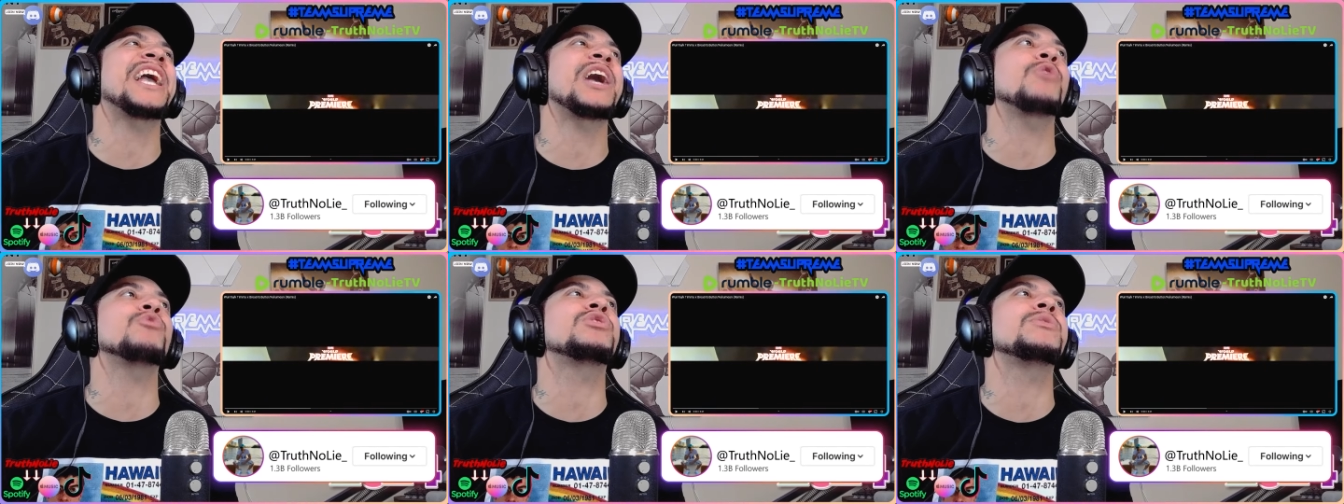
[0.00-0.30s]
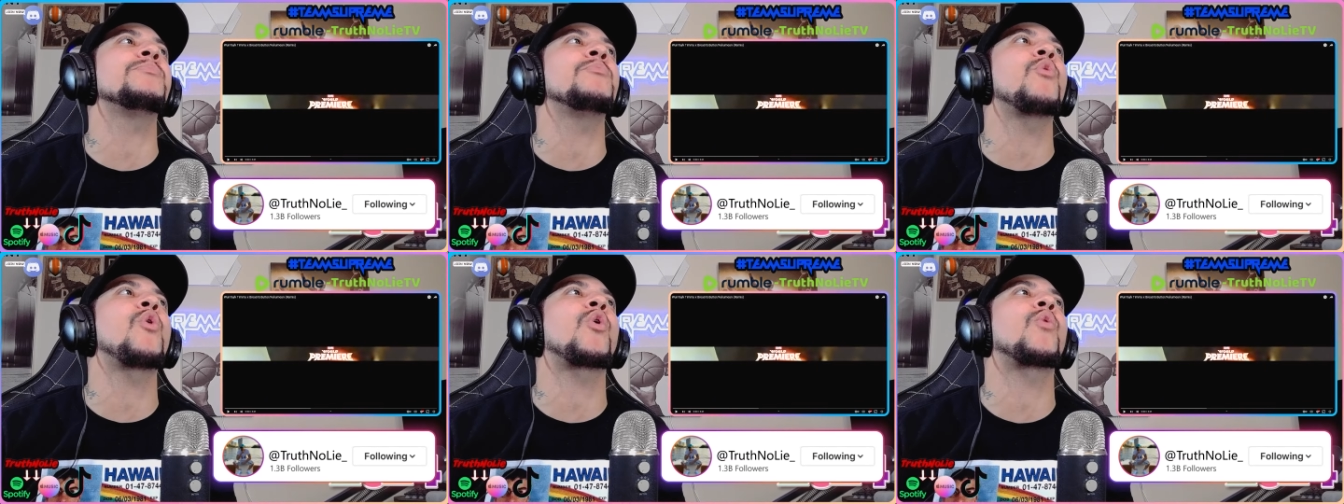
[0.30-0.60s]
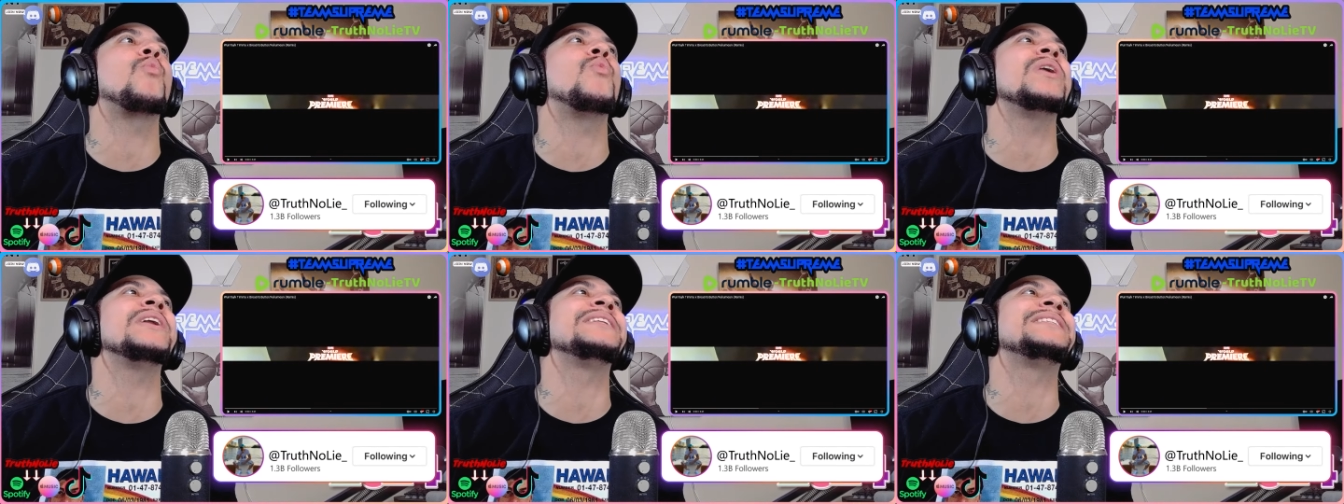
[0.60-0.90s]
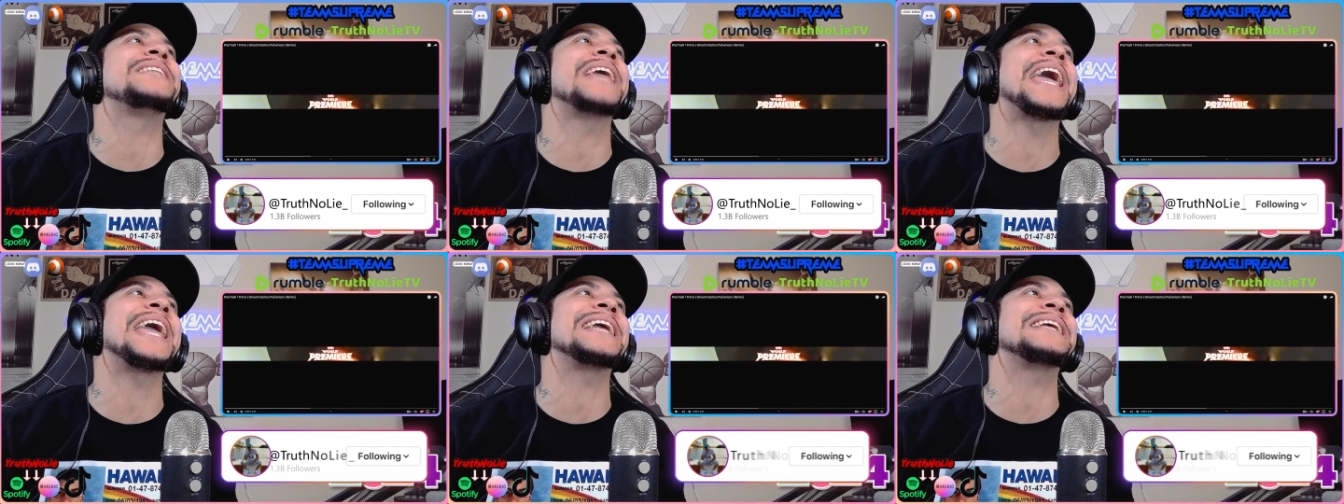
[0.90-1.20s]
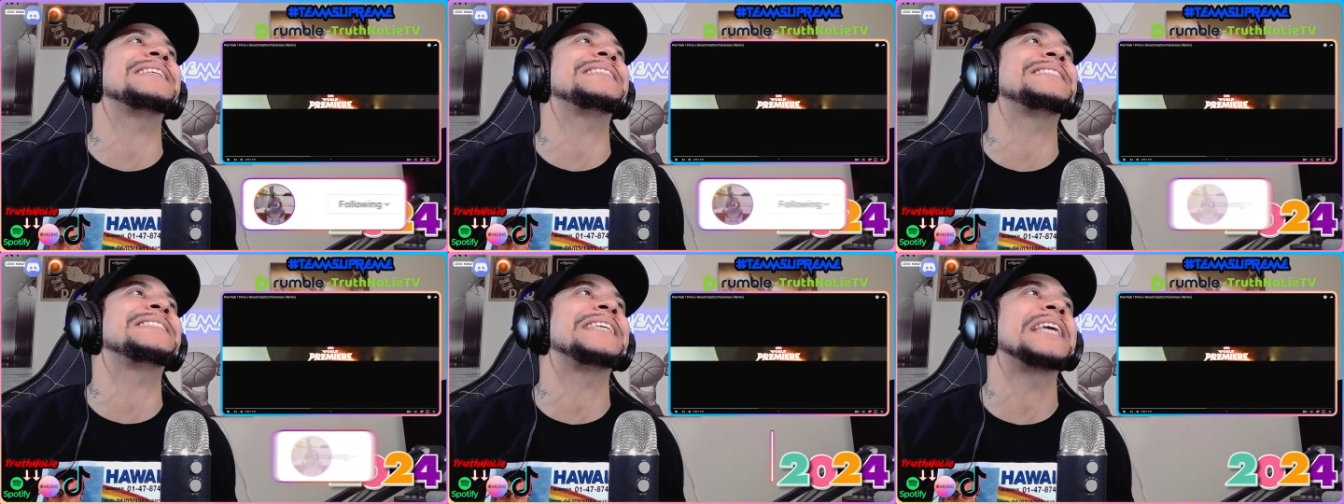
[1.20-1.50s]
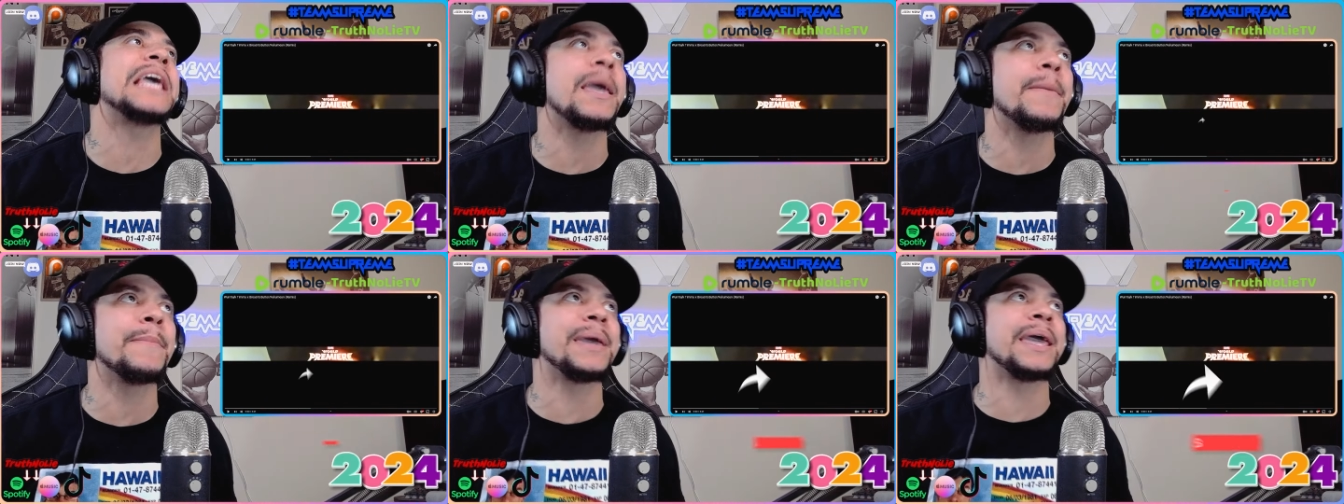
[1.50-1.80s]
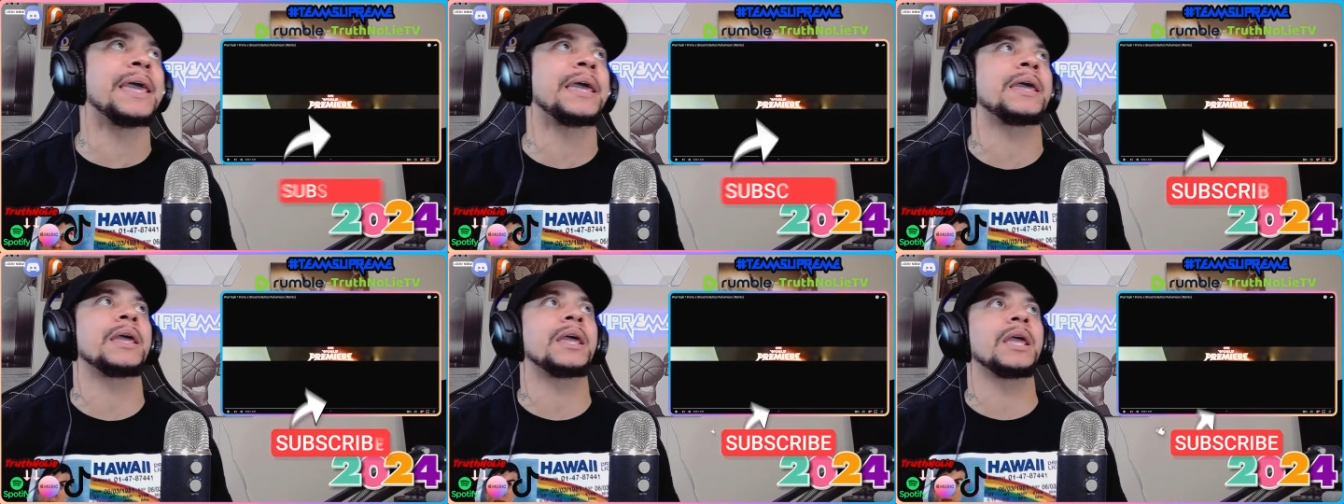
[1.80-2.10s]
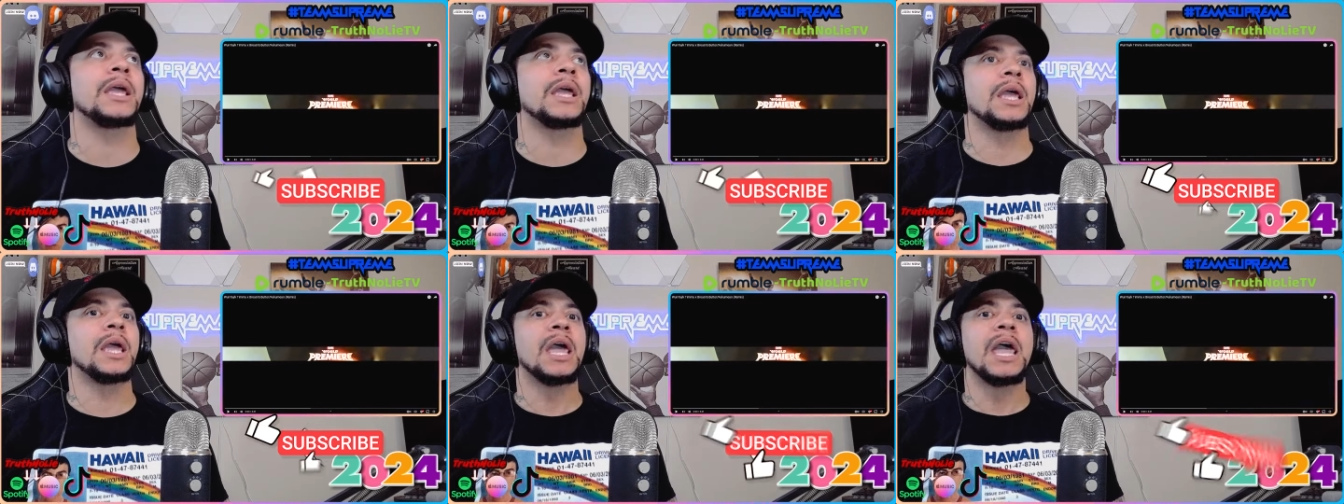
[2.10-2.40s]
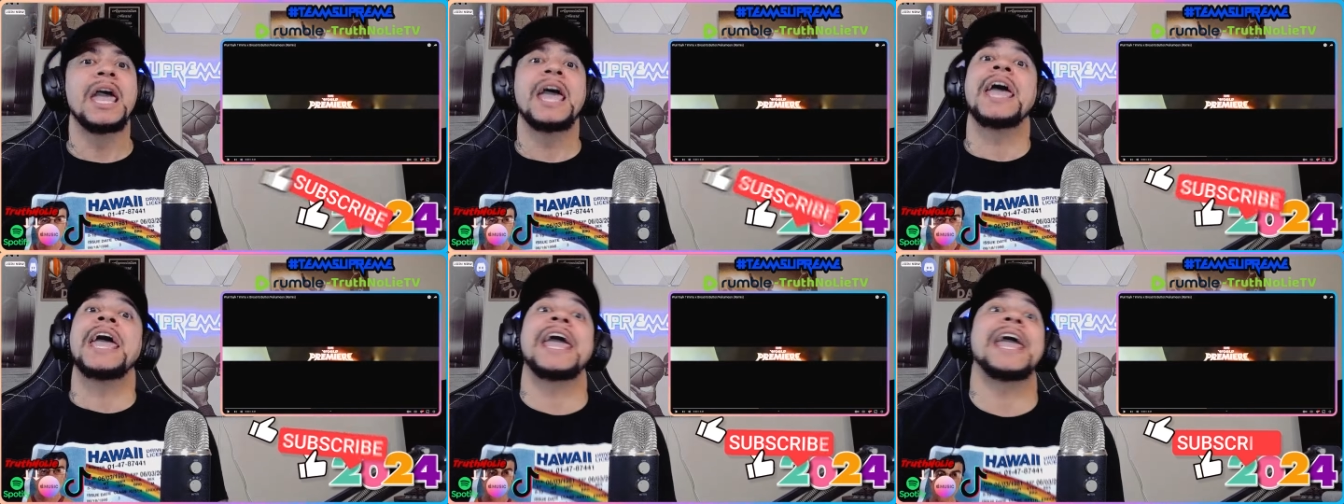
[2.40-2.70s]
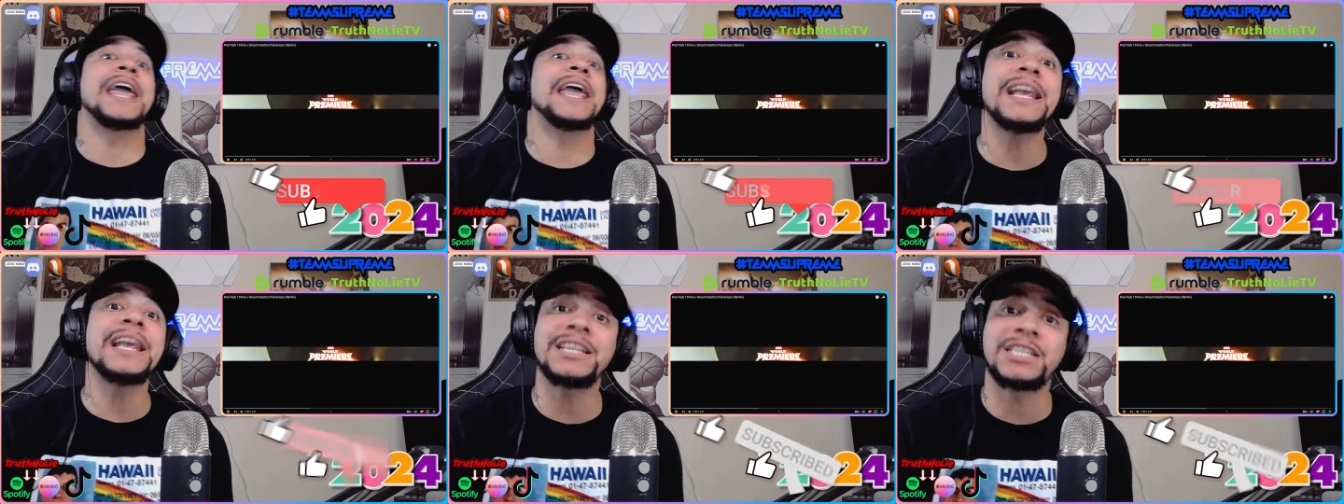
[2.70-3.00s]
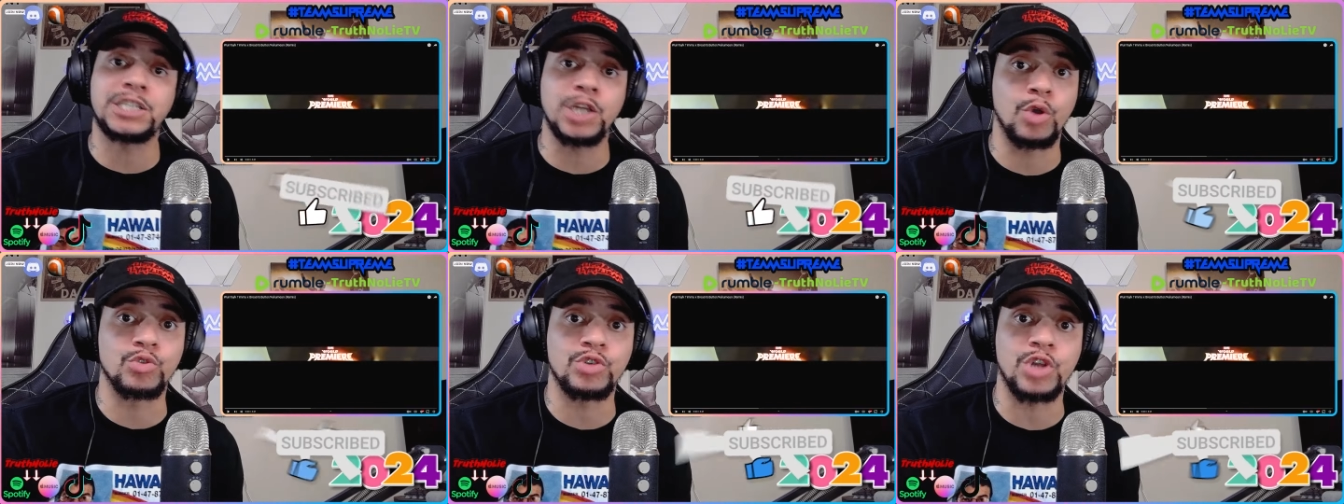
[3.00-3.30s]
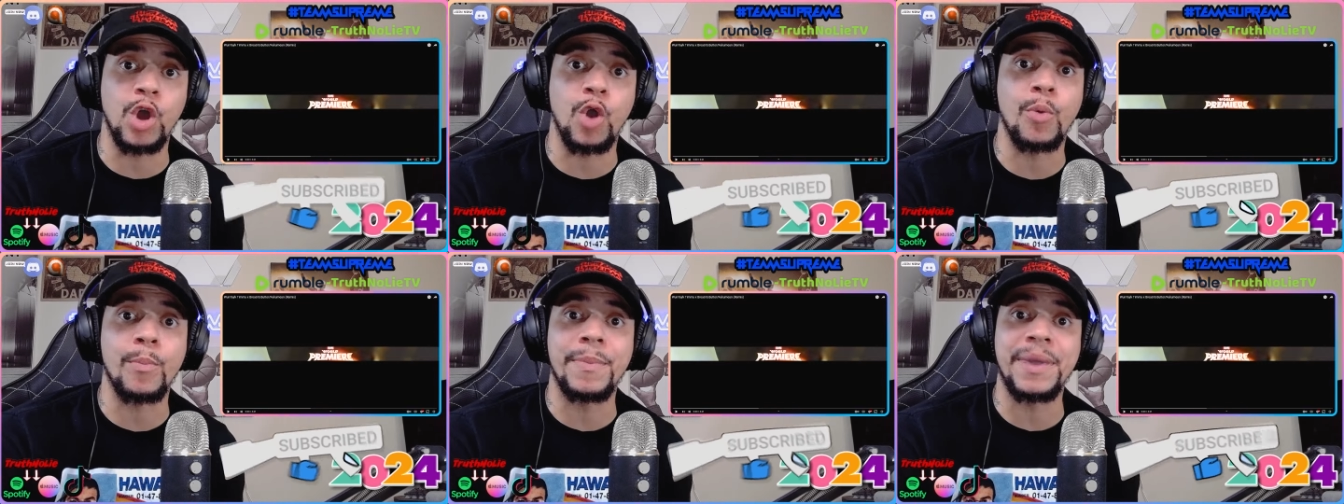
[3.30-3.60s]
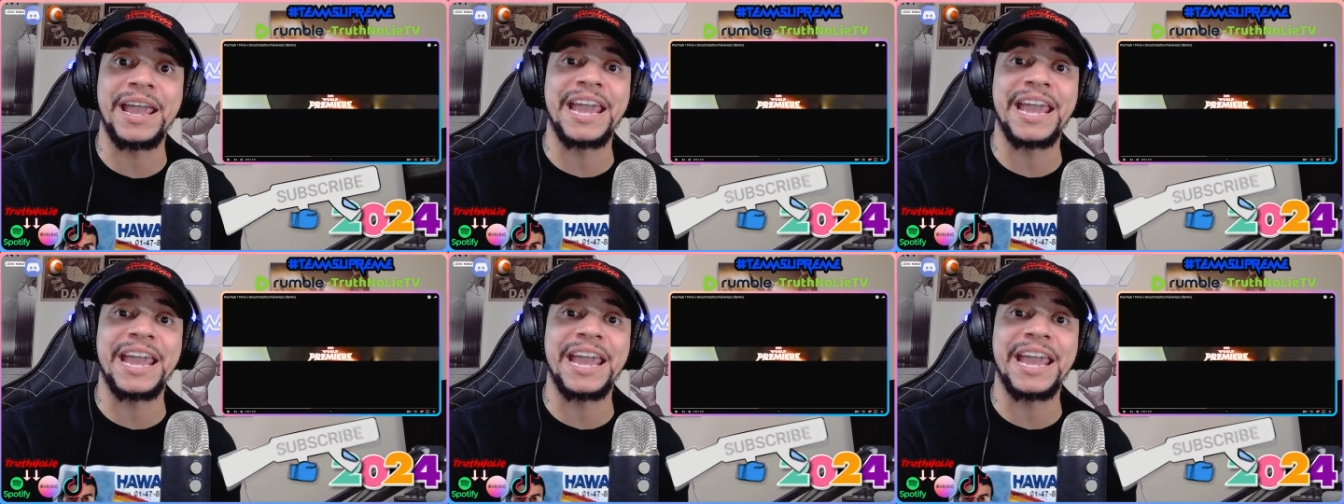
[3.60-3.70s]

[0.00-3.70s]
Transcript: out some more Wuntayk Timmy and he's so dope.